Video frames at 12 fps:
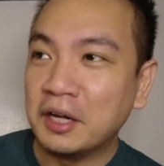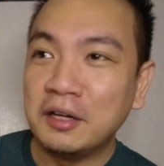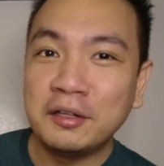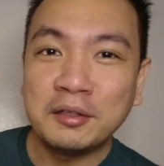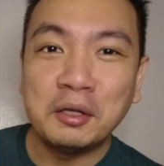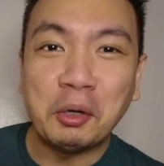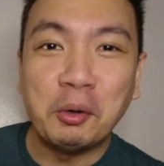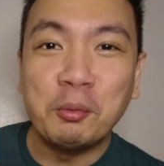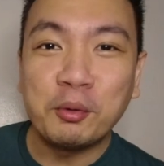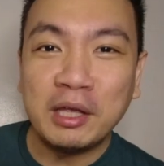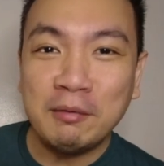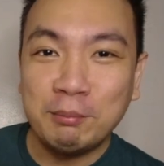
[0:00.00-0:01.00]
a little
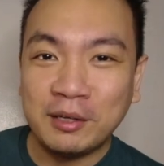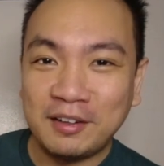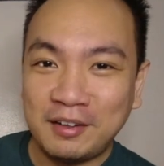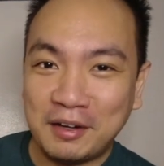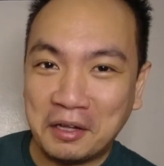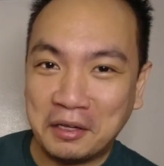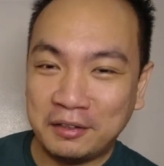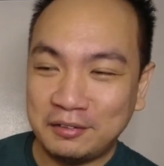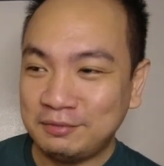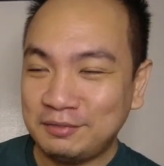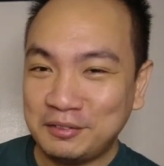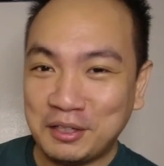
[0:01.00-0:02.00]
oaky, but not
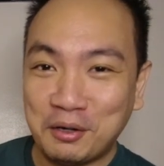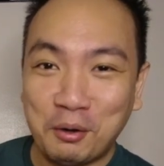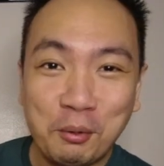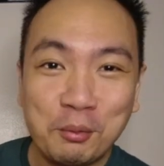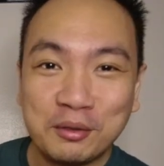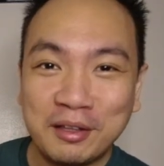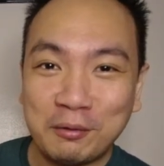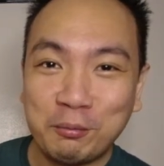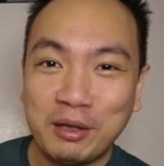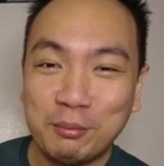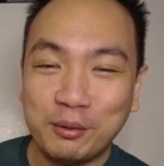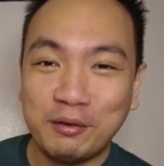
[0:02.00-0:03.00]
the oak that
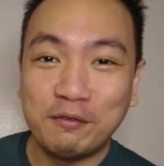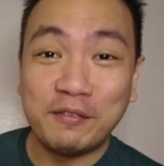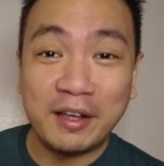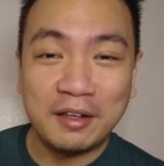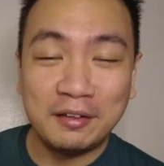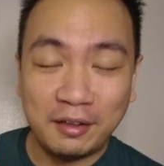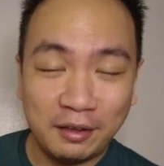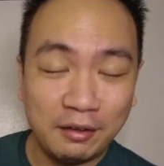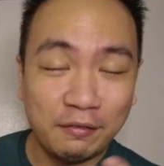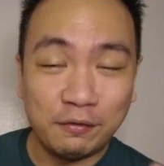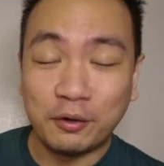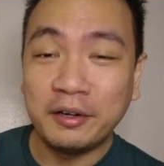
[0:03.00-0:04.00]
we would find
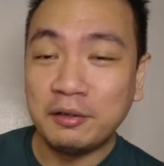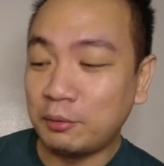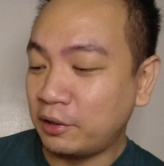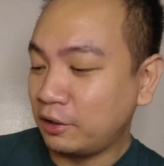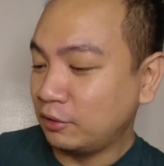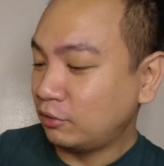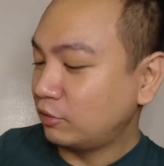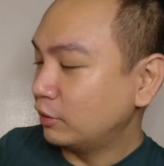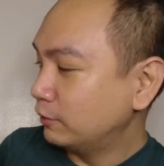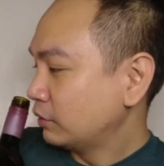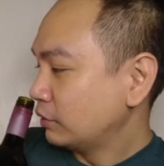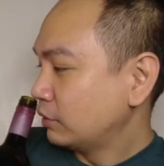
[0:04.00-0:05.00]
in foreign wines.
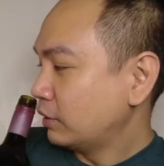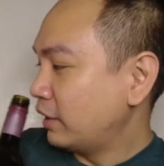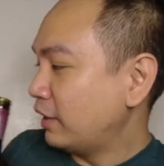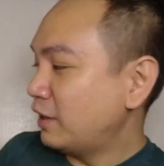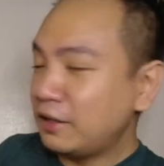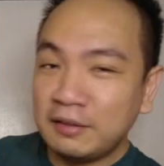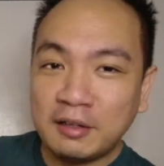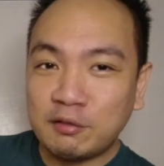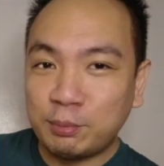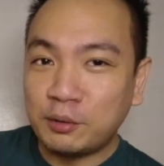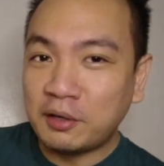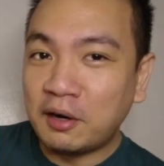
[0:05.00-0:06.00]
And
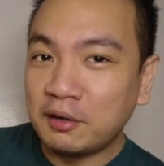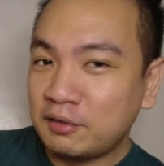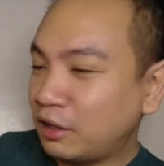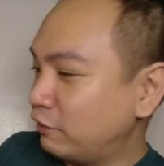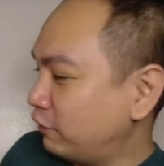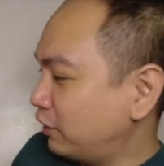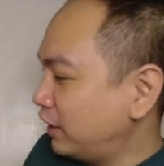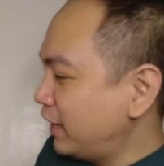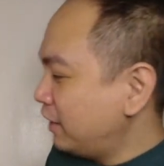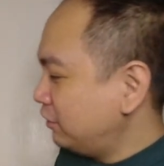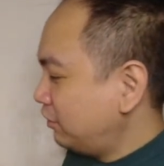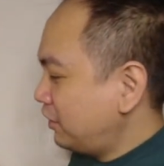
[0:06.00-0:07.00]
let's pour ourselves a
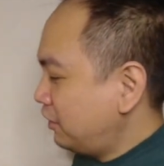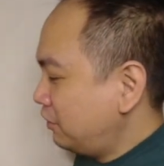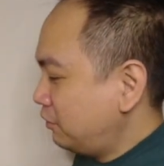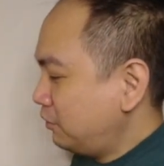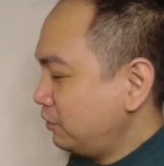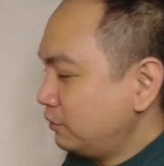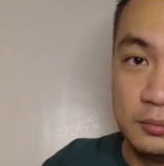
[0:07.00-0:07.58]
glass now.